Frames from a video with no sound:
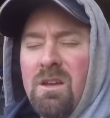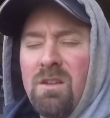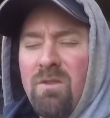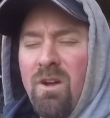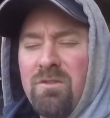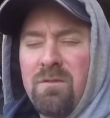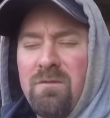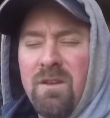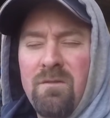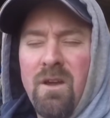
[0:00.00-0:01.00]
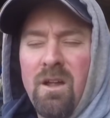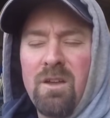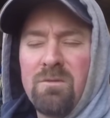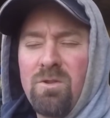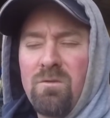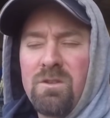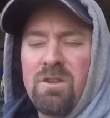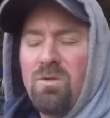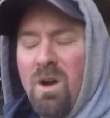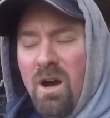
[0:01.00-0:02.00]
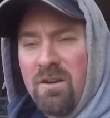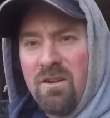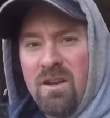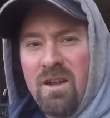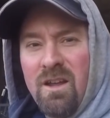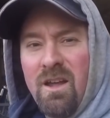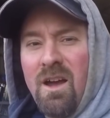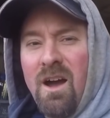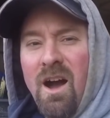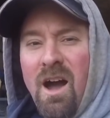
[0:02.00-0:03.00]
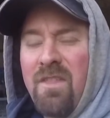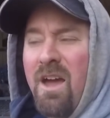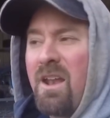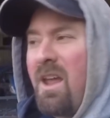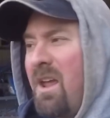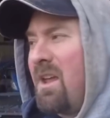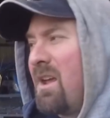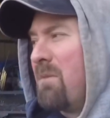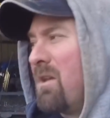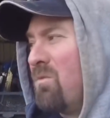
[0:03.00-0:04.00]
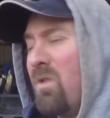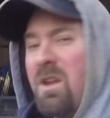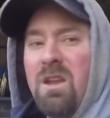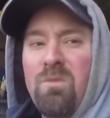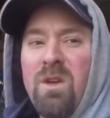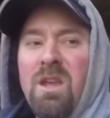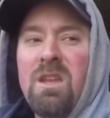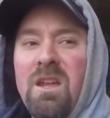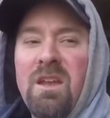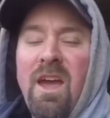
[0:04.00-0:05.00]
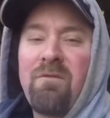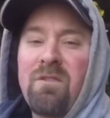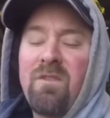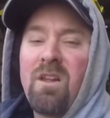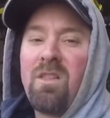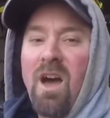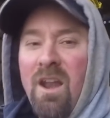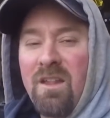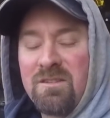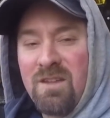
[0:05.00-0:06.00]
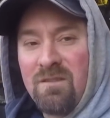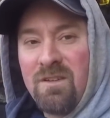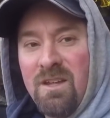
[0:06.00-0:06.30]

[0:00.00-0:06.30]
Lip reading: the relative feed value was over 200 on that hay. I mean, we didn't have to feed a lot of that stuff.